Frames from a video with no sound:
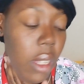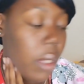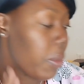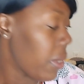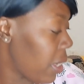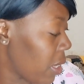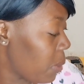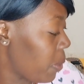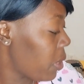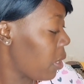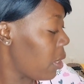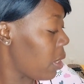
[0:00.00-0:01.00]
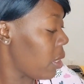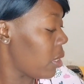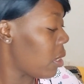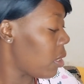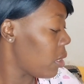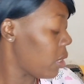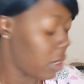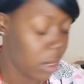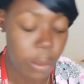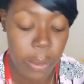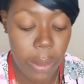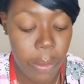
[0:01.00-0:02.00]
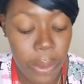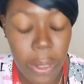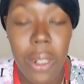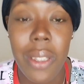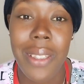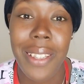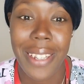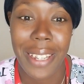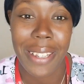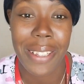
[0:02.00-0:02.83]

But yeah, this person clings on to you. So we're gonna look,